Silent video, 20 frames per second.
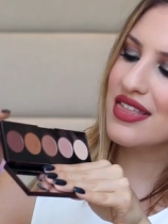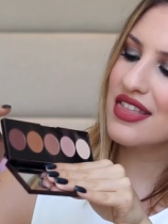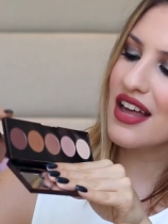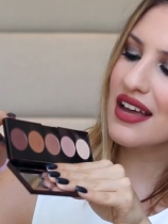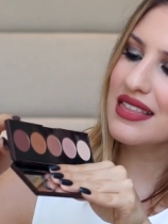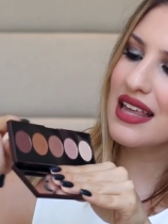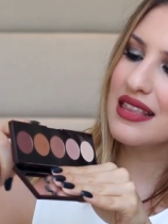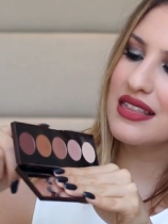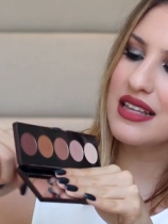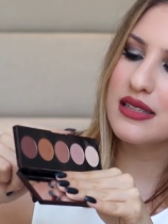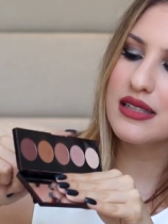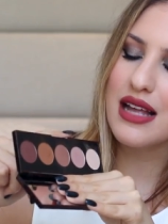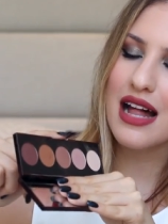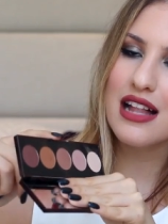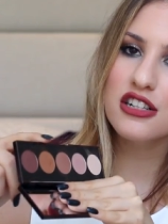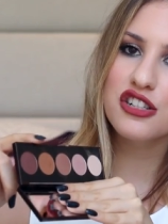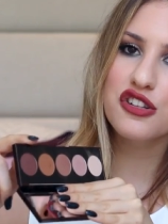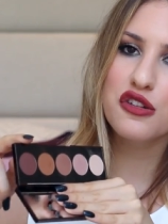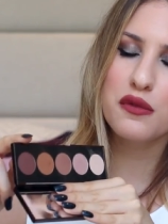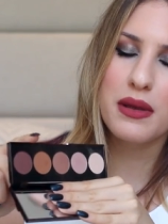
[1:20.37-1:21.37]
I thought that these
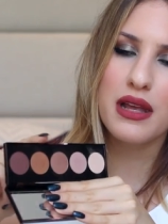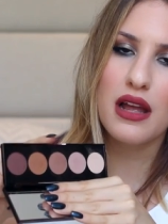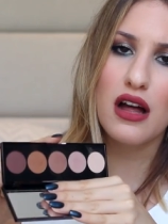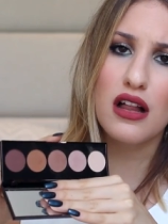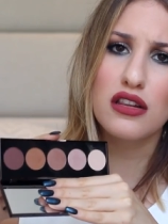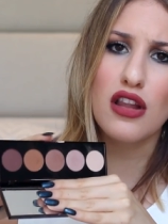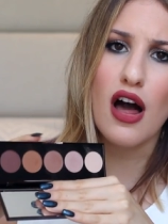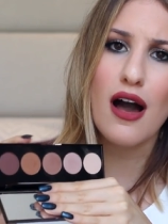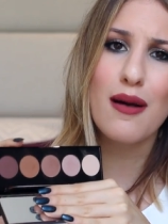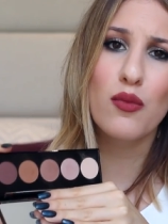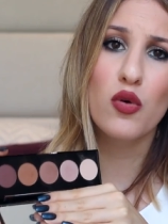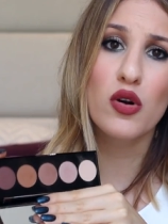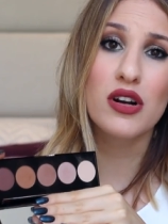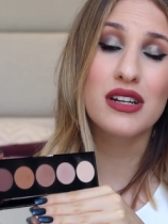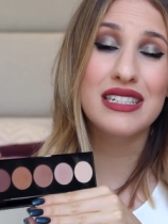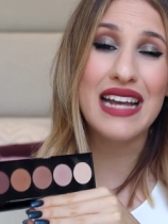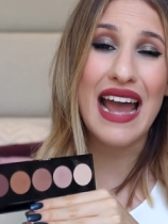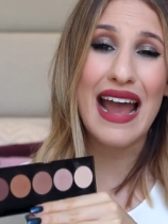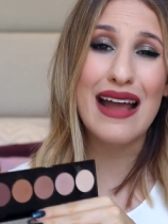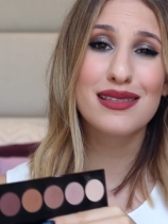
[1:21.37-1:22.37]
colors would be a lot more
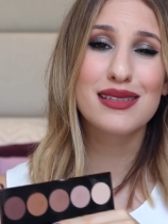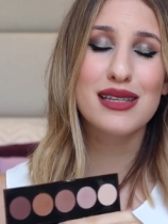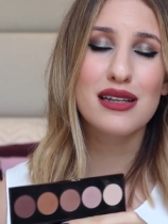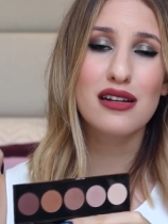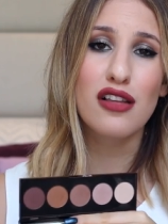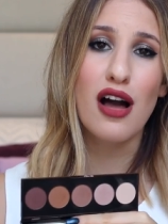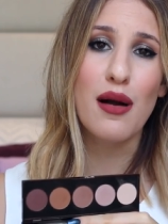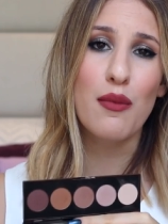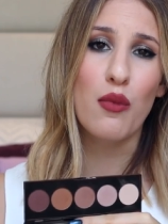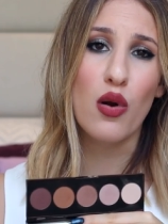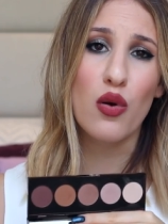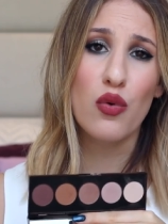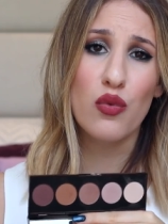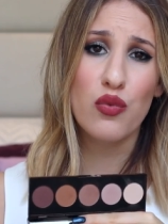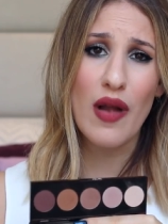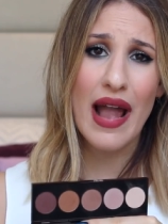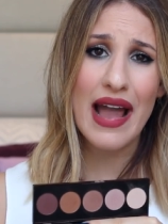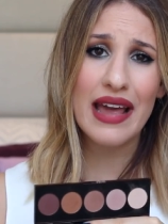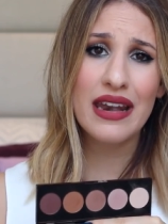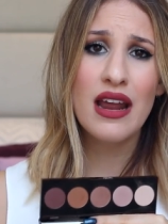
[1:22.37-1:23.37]
intense and a lot more
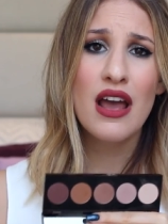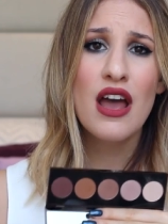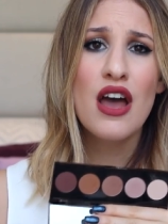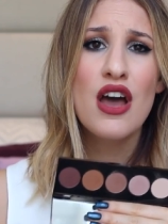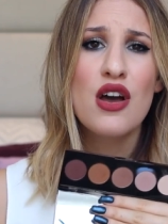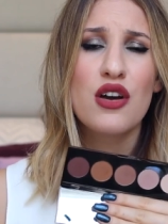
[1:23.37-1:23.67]
red